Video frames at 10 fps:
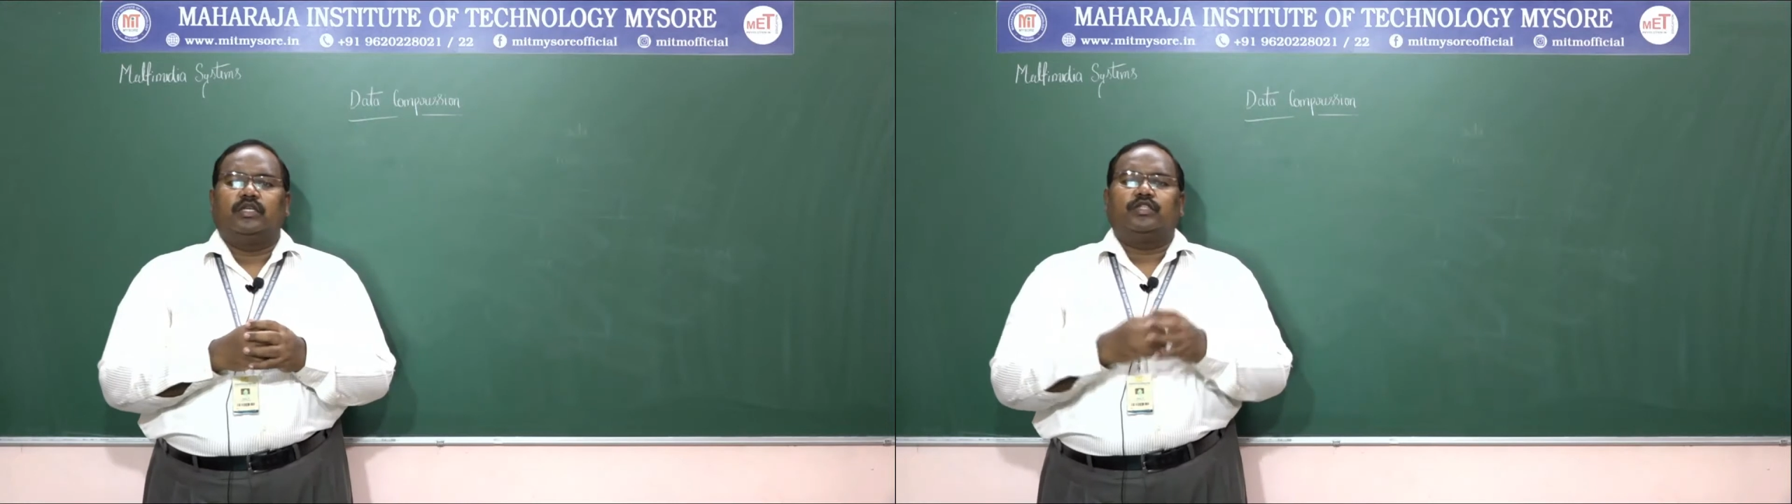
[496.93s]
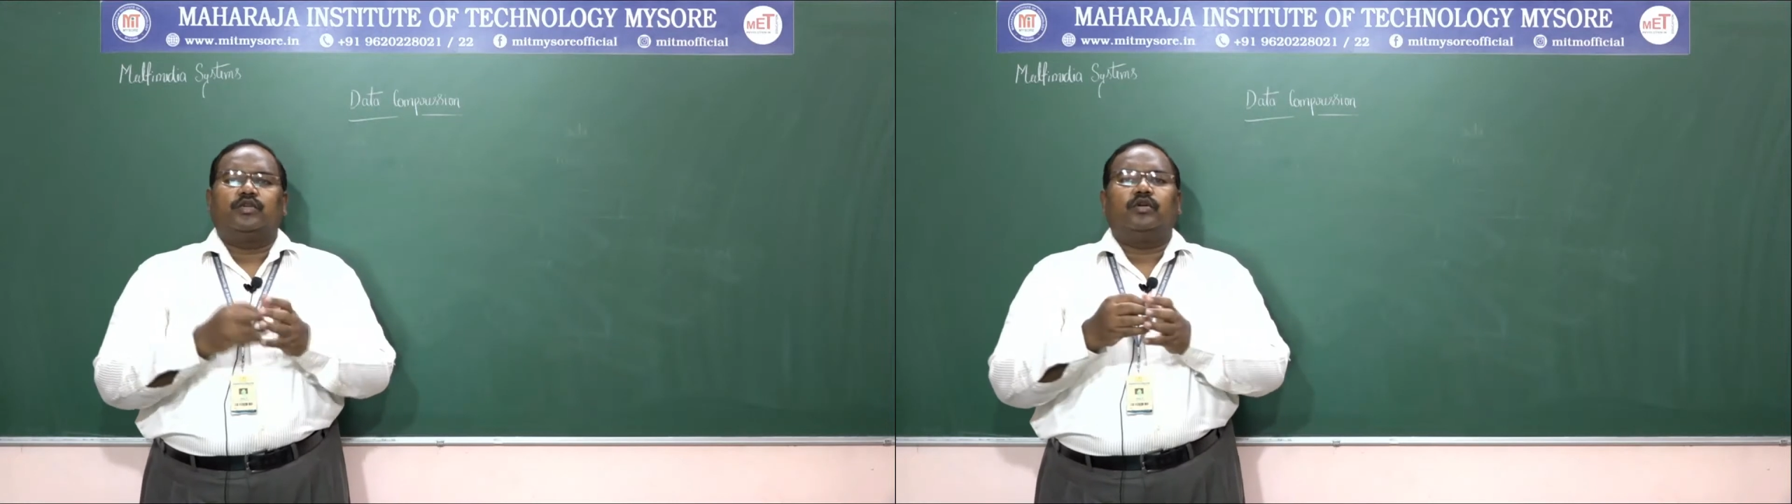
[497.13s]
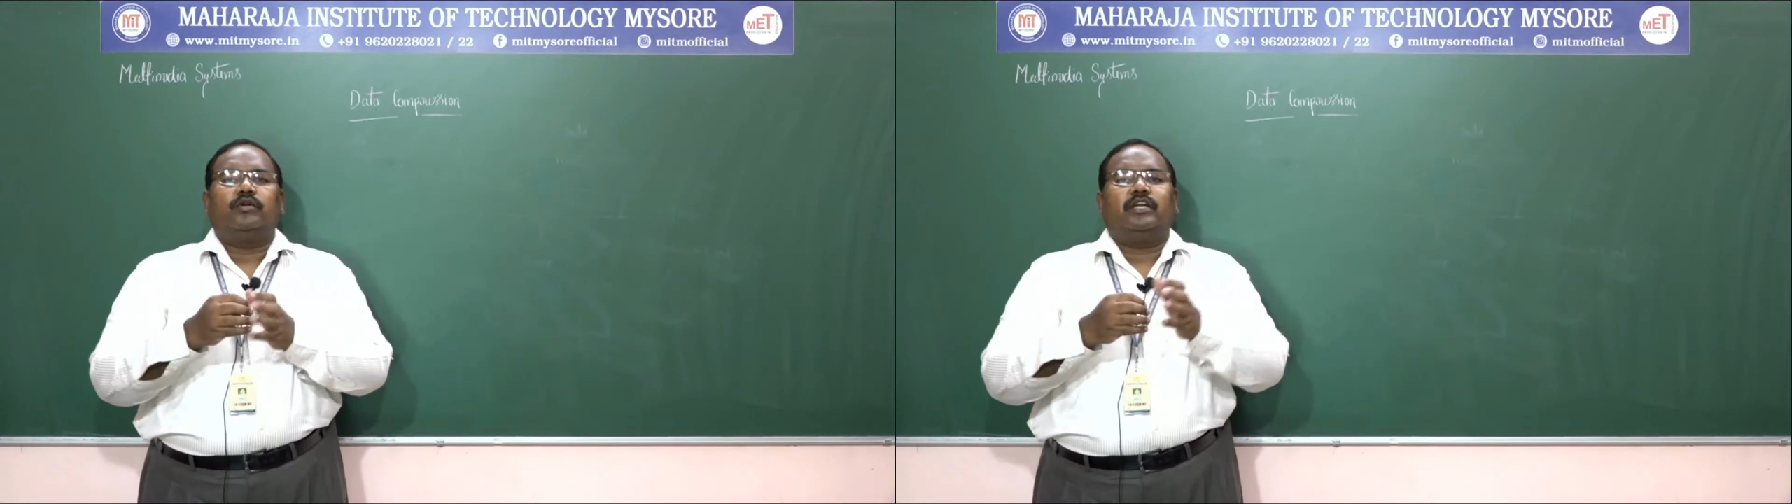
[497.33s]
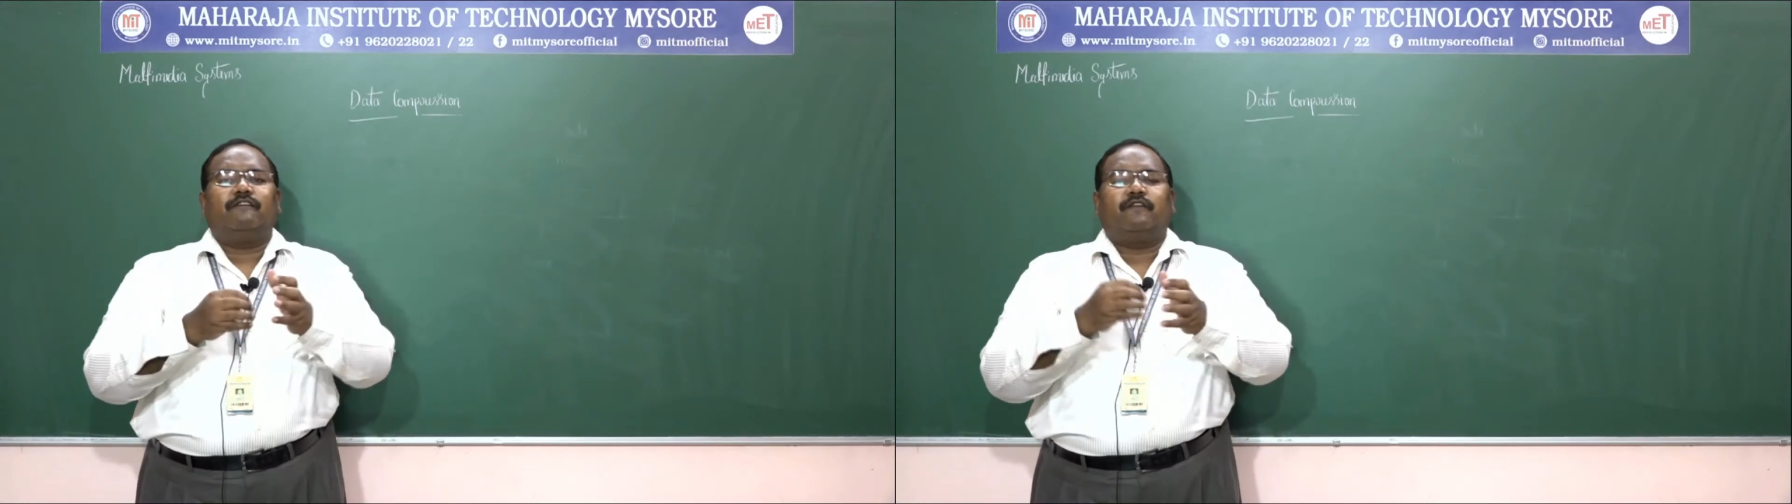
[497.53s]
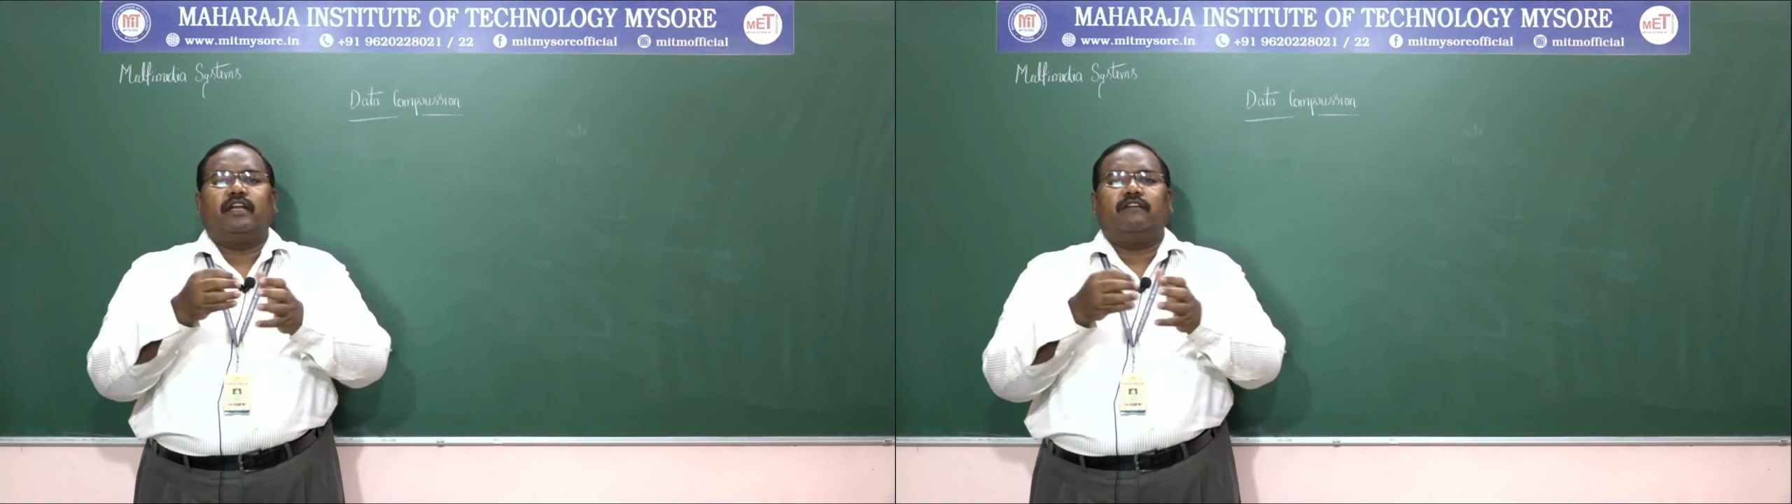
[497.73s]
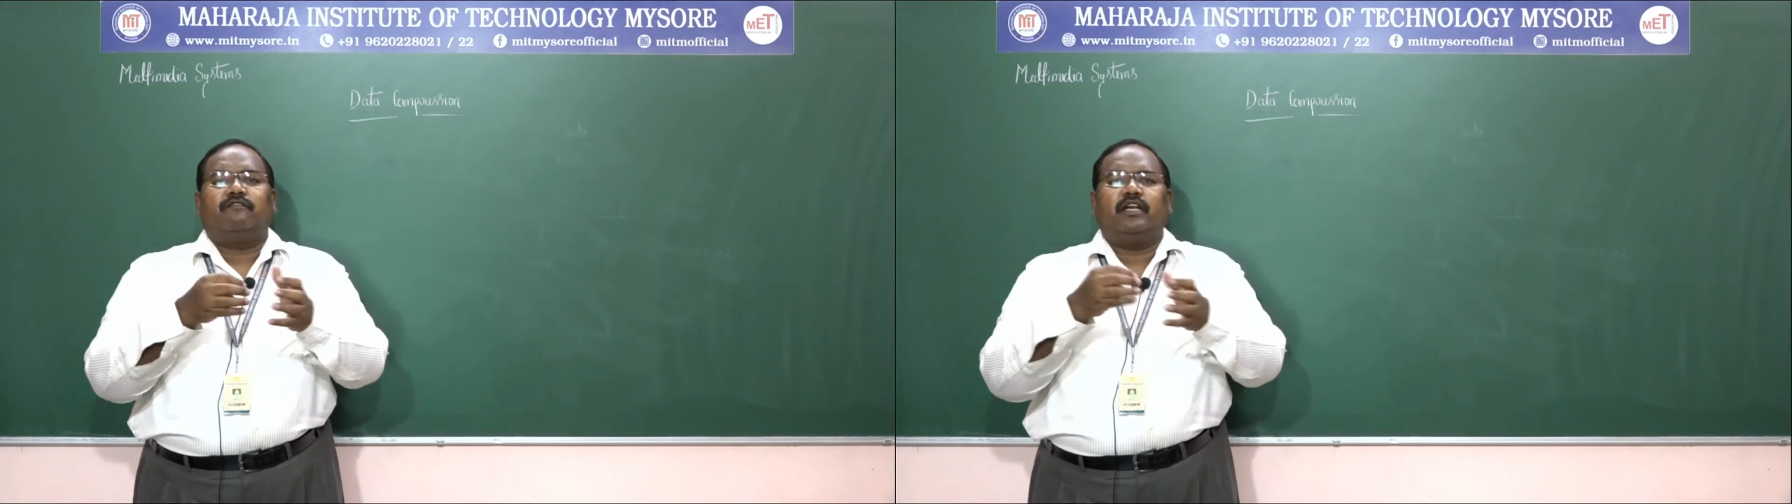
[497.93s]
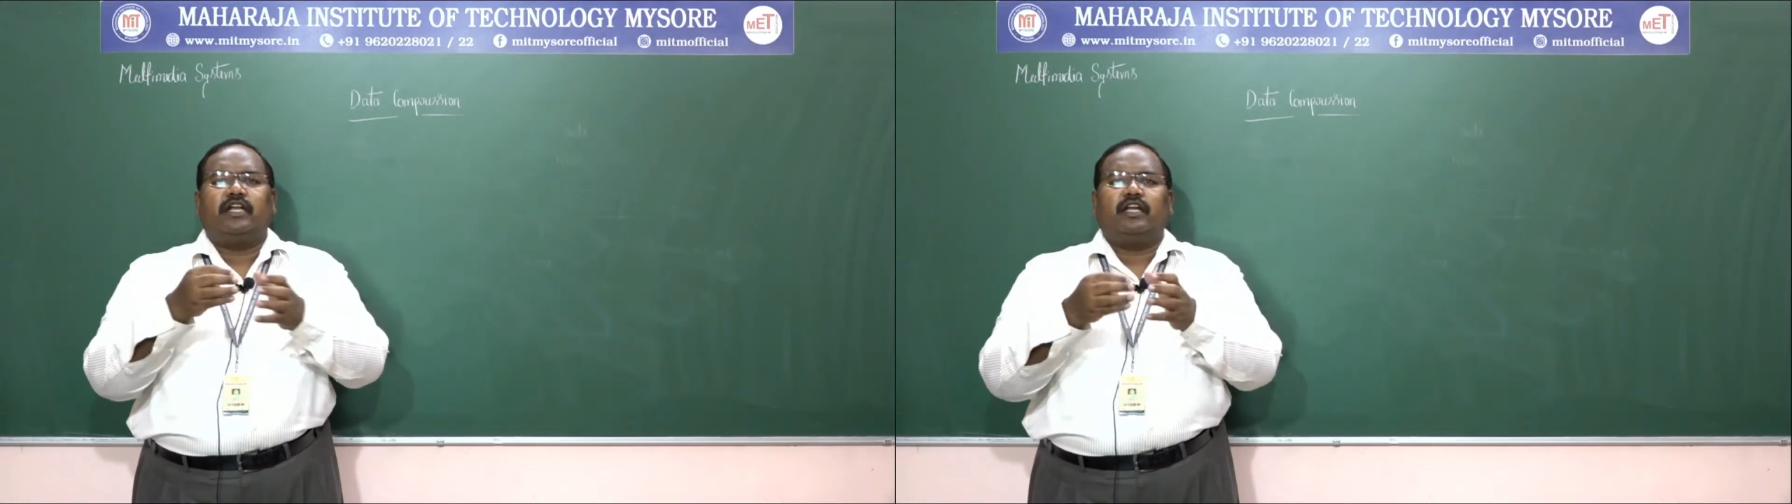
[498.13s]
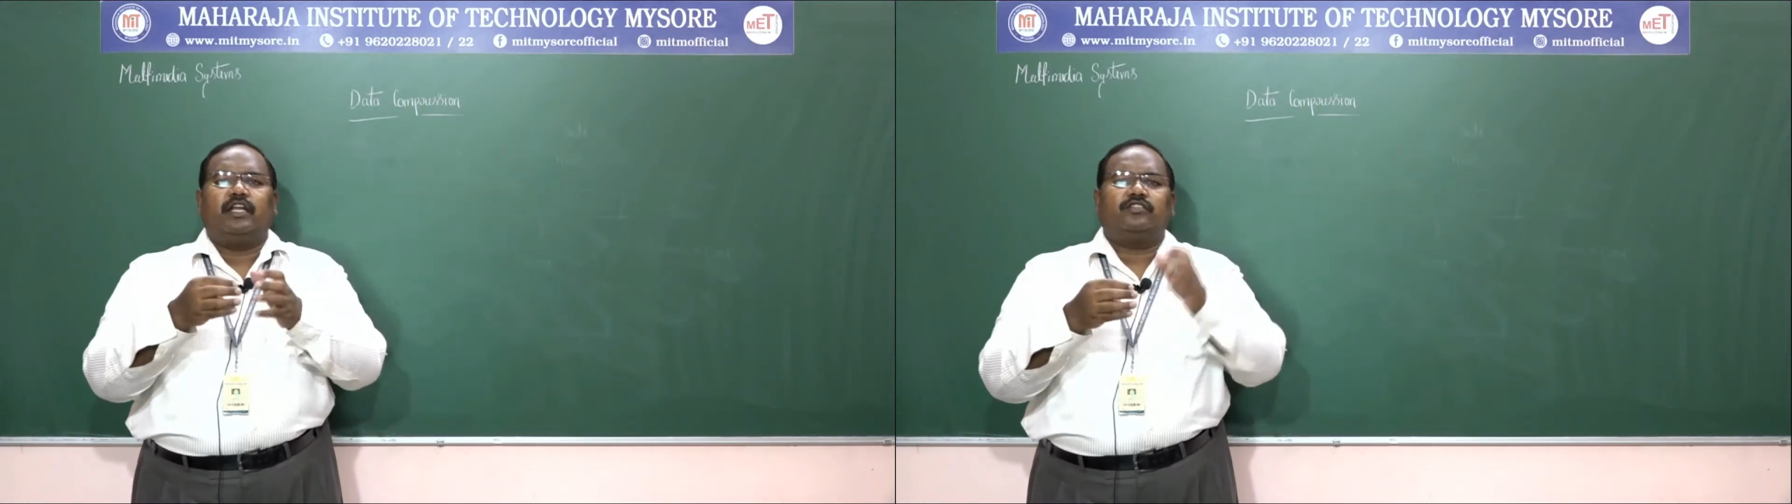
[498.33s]
So different
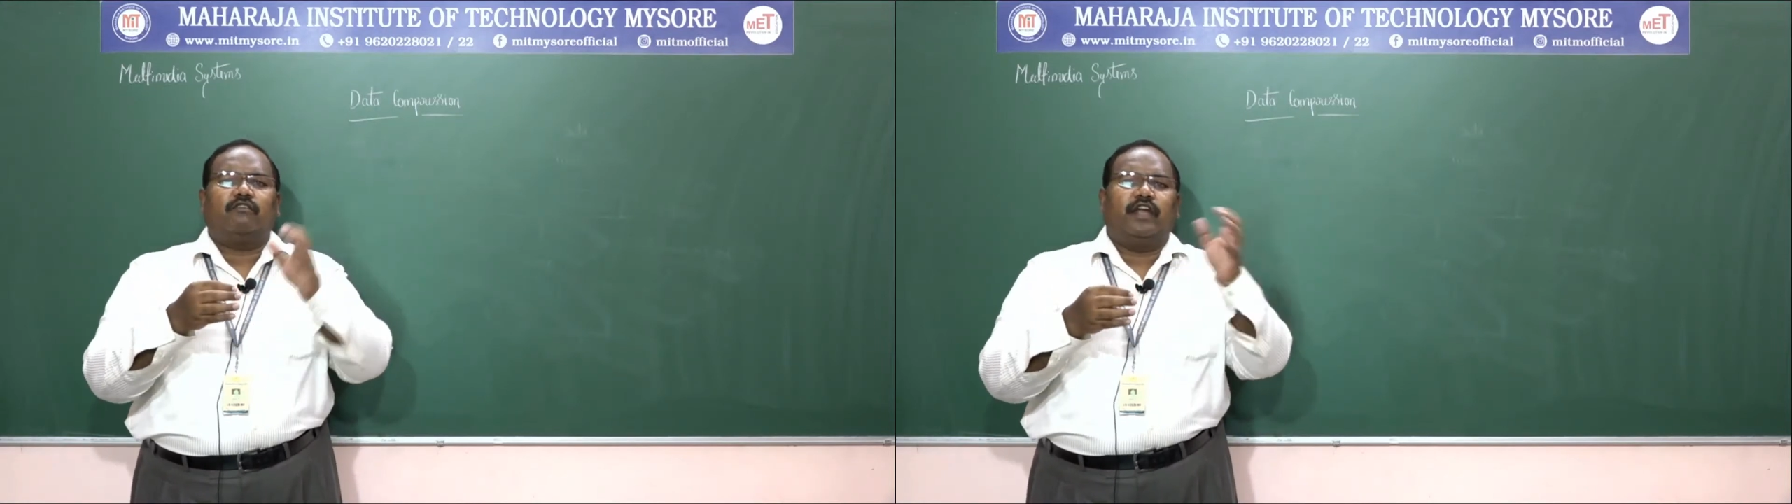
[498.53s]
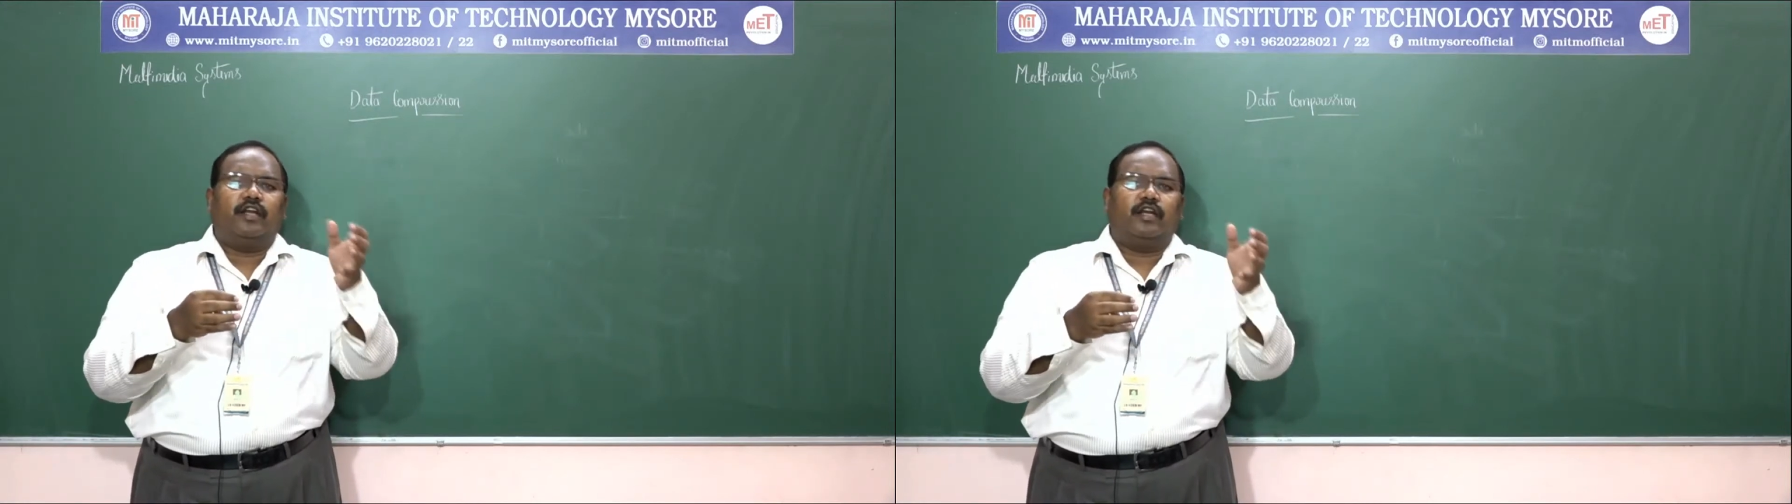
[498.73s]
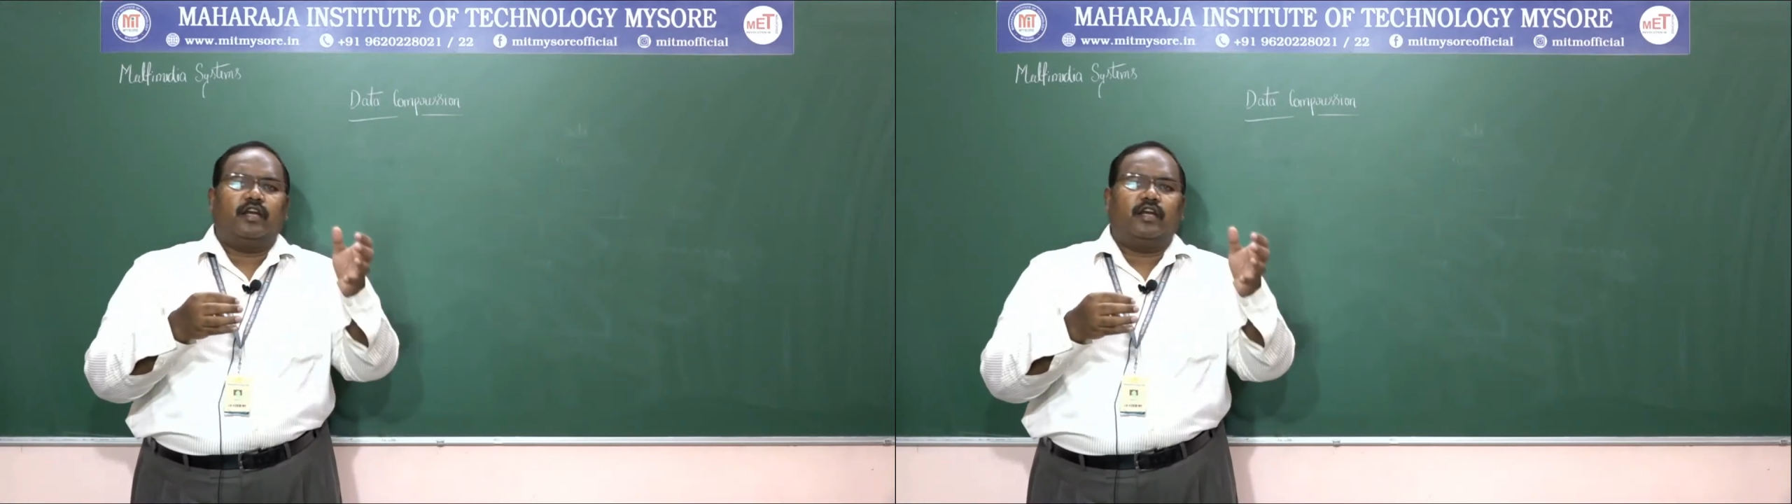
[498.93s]
techniques of